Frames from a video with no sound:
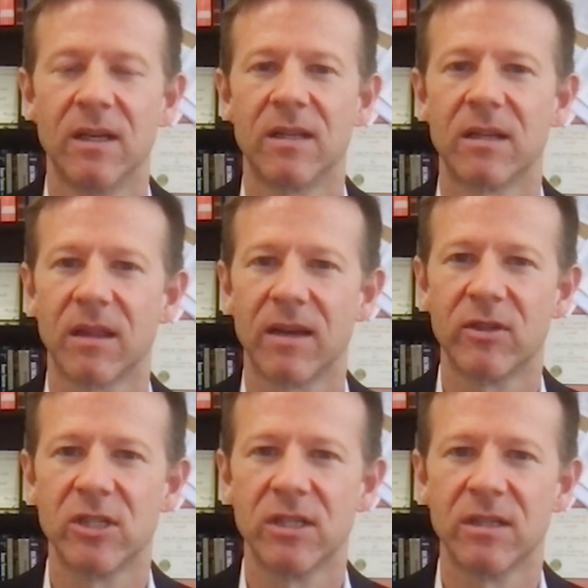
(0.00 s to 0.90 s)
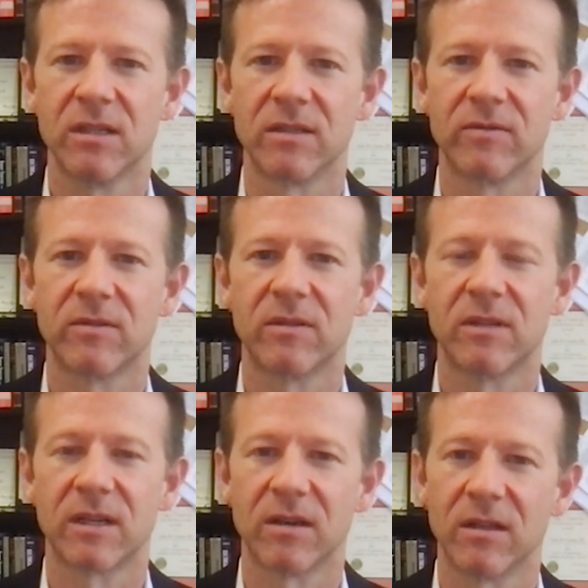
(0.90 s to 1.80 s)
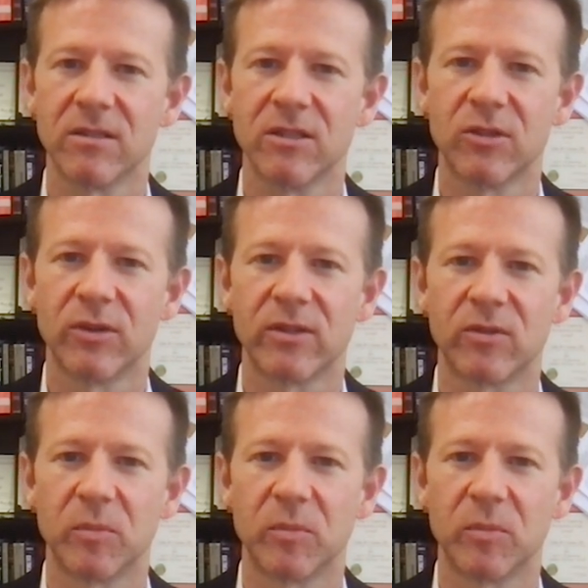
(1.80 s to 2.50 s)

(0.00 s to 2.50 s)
and the leveraging of technology transfer